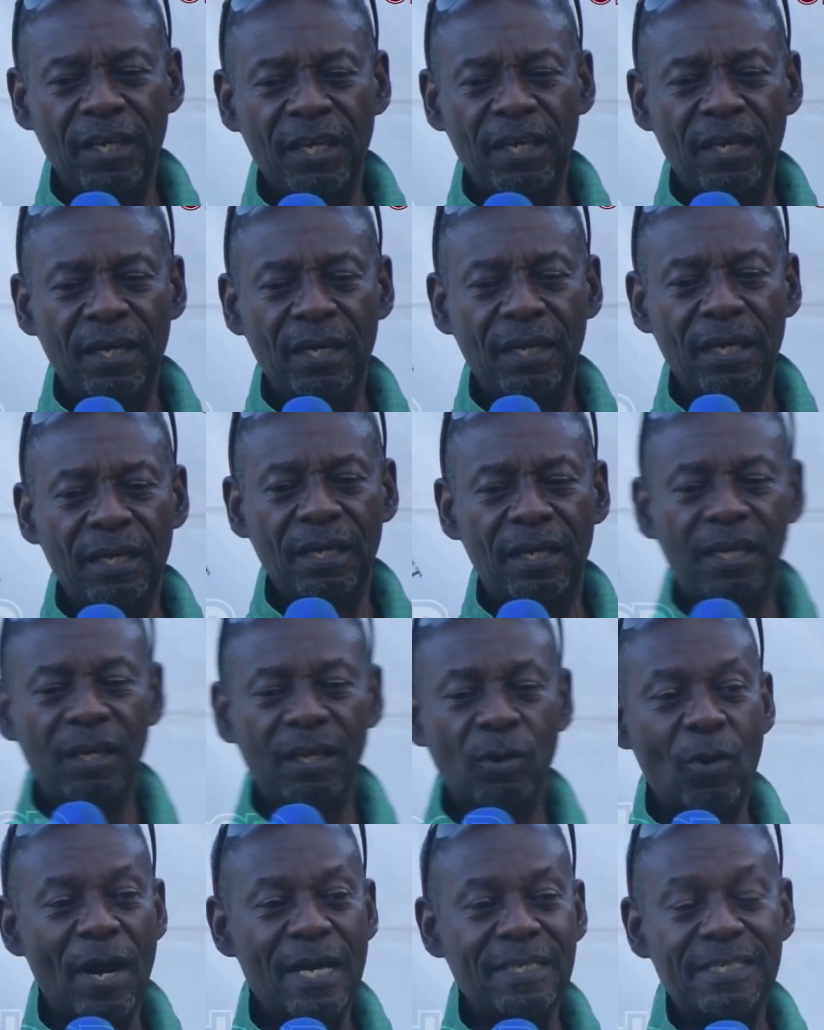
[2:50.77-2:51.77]
he, he
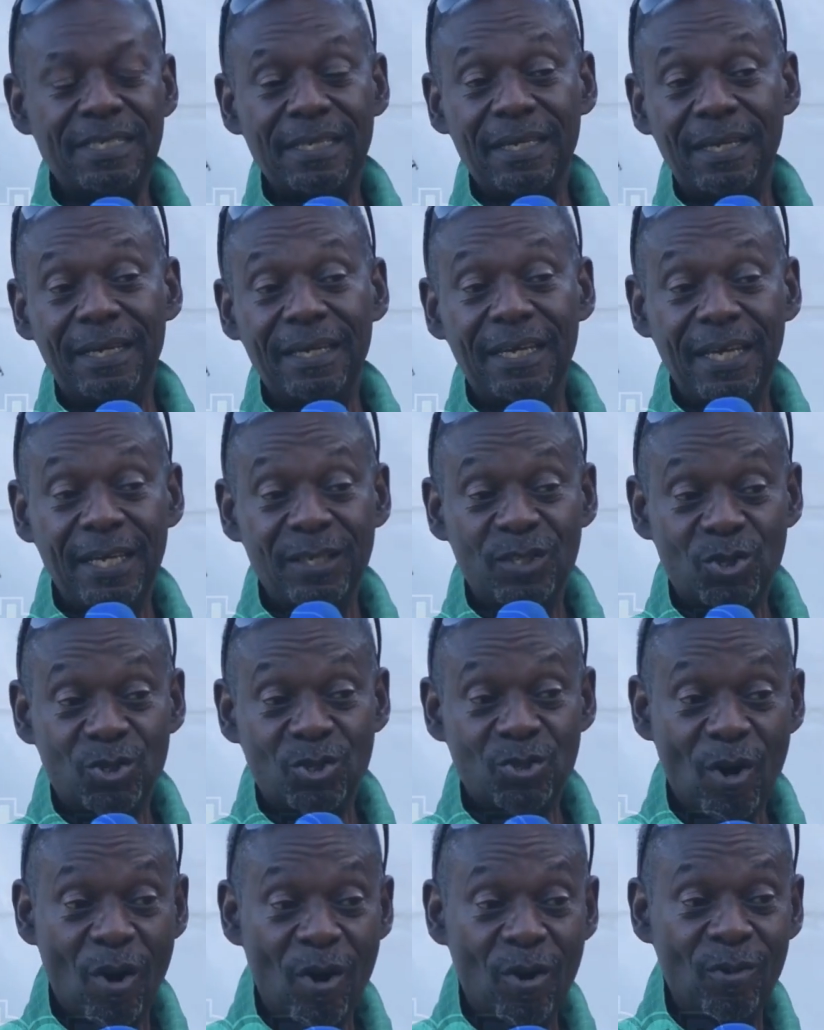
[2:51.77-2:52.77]
was indeed
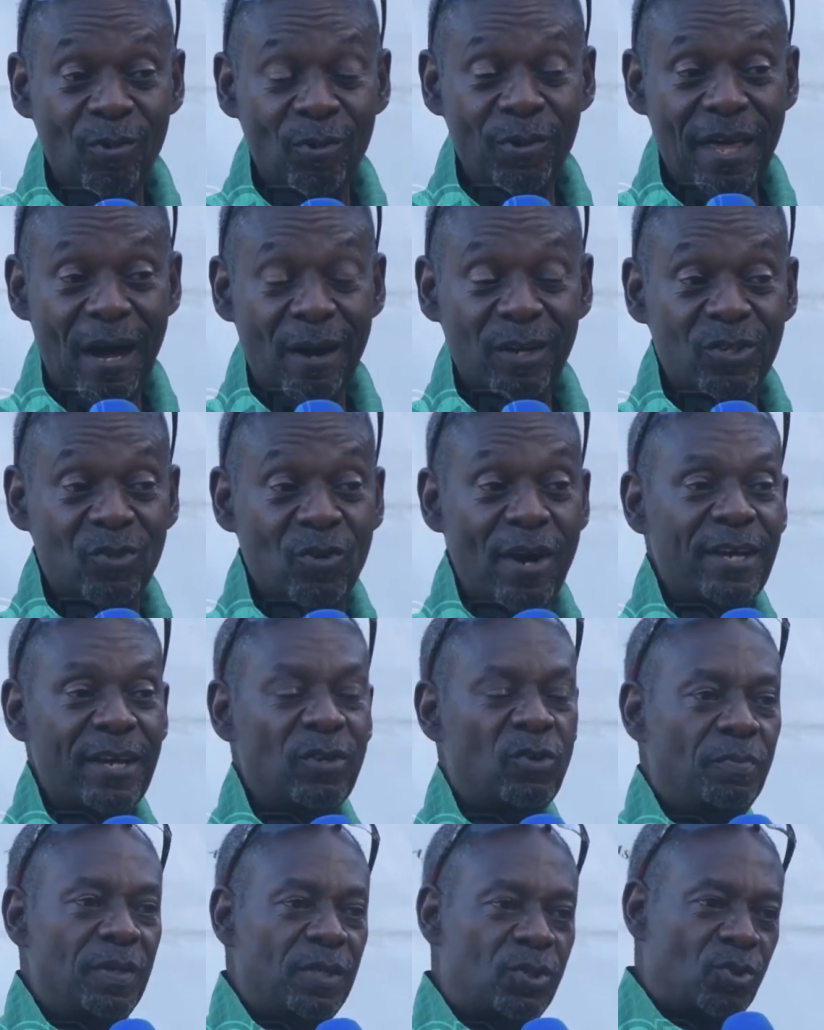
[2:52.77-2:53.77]
strong without
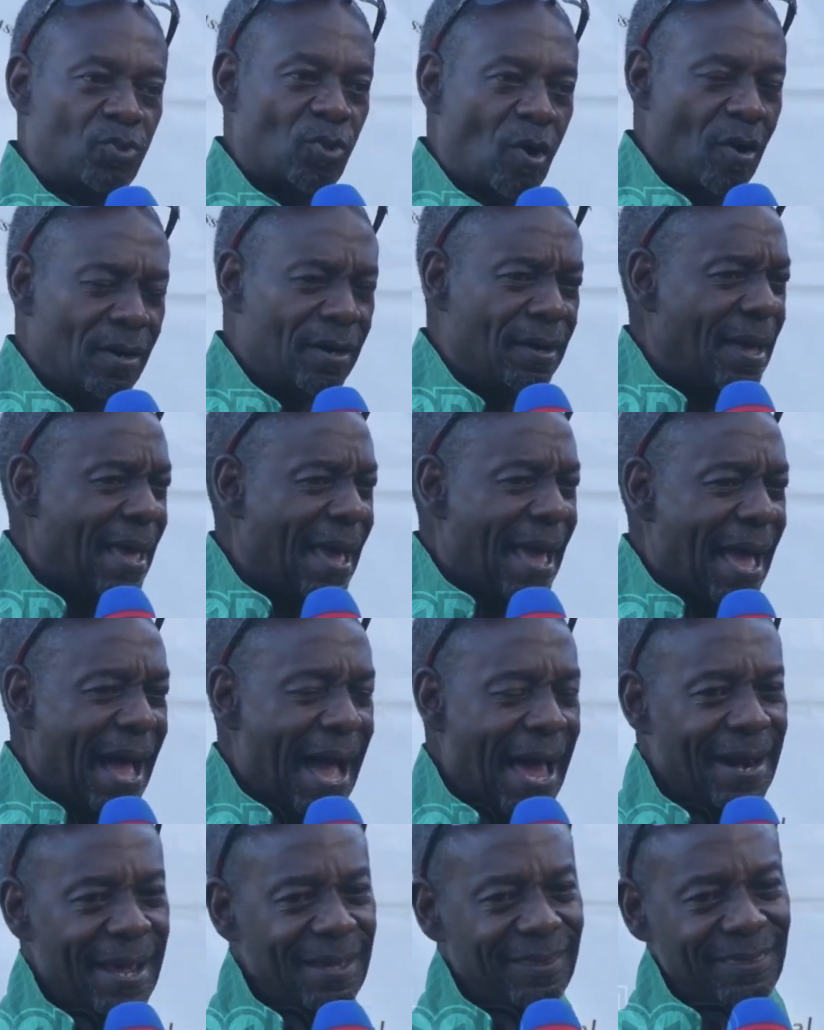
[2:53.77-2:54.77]
trying to be strong,
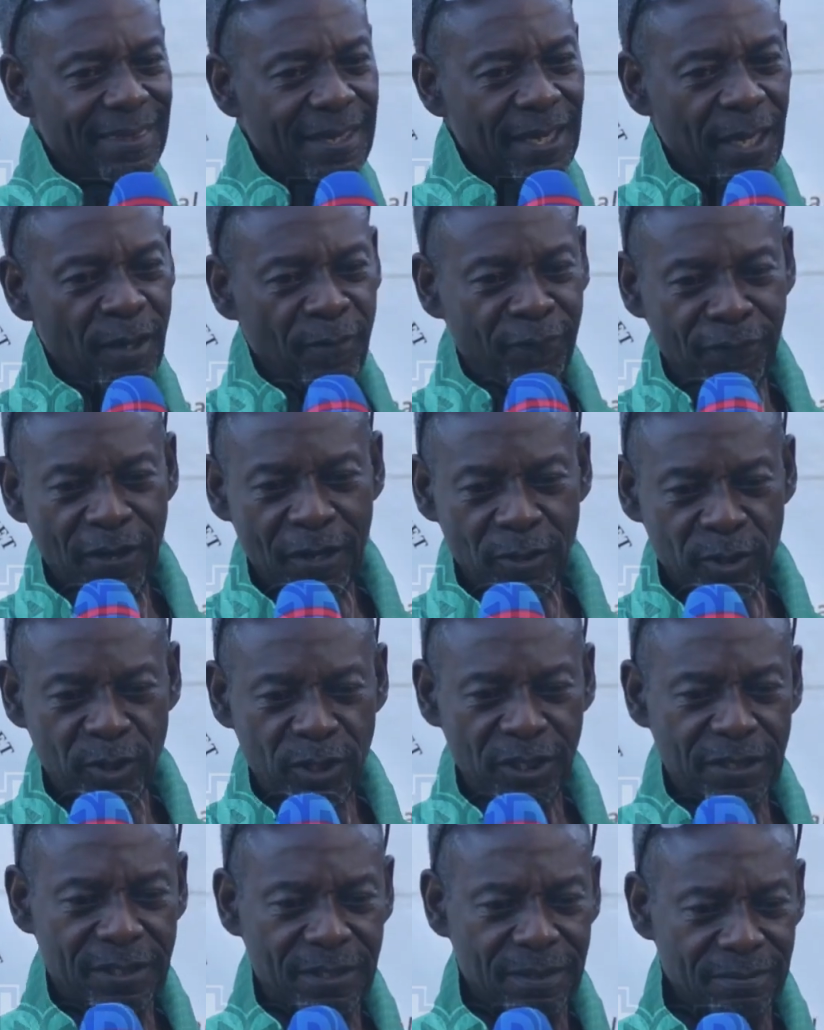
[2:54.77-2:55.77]
and I think he
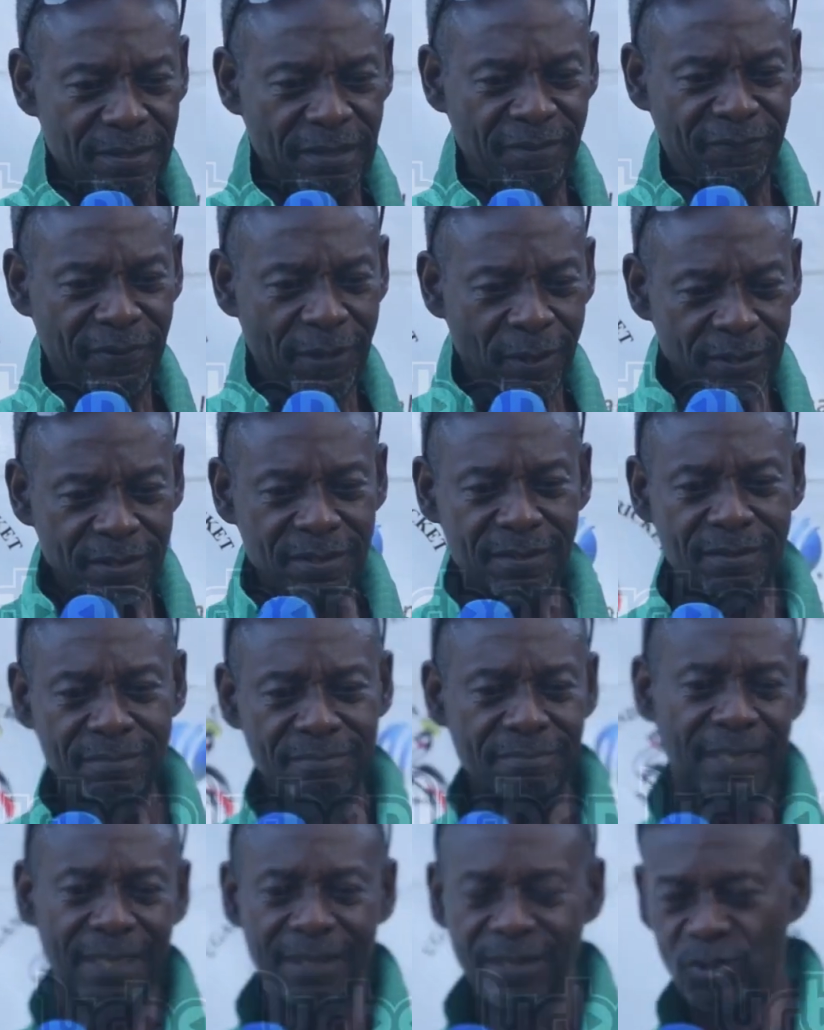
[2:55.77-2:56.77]
felt it, he felt
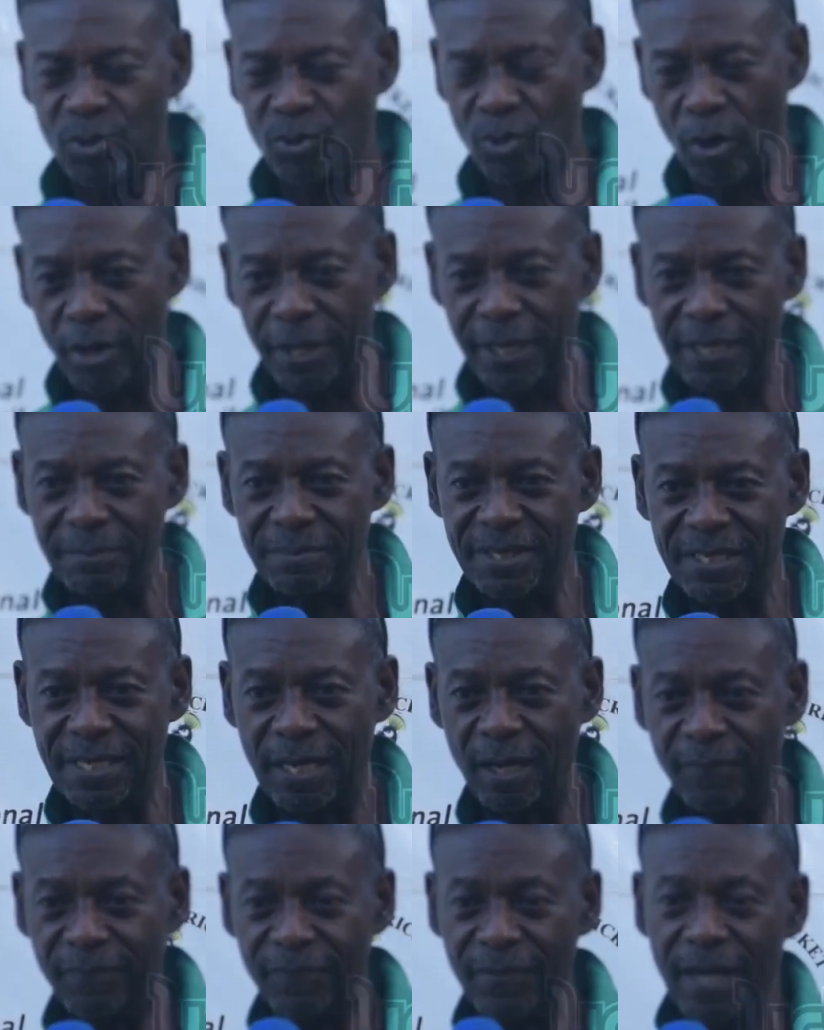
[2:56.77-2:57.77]
strong in
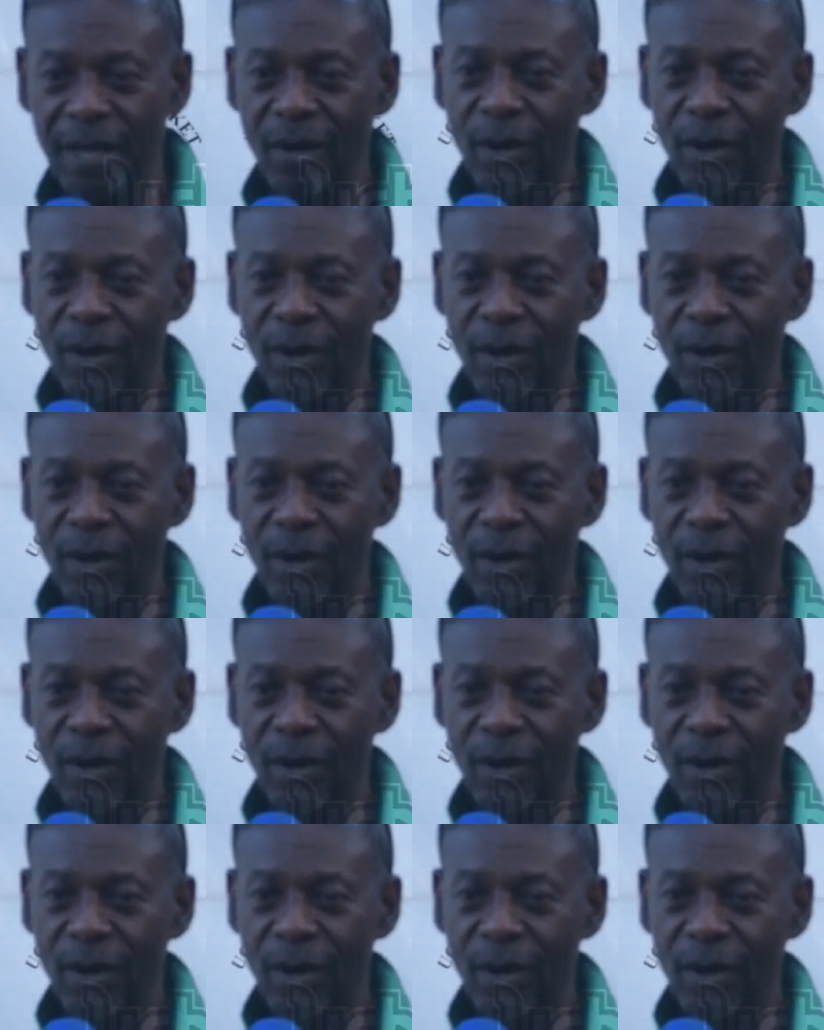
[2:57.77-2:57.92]
himself.